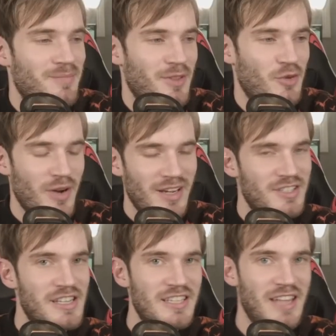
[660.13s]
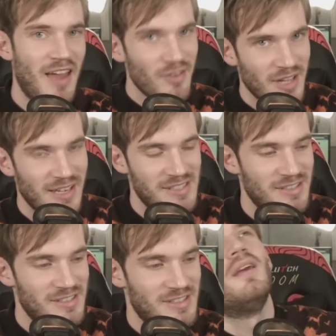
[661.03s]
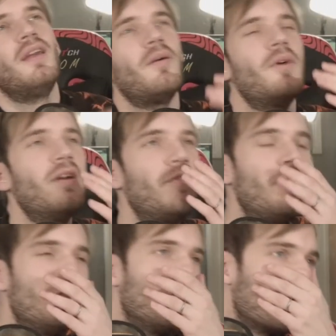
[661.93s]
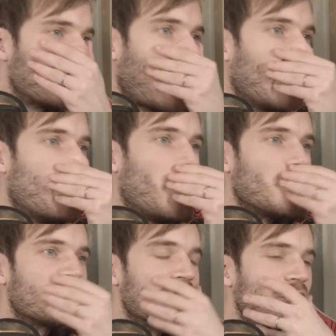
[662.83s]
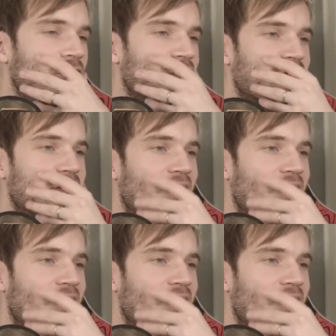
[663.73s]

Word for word: but the creators needs advertisers. I wonder if YouTube just had the balls to just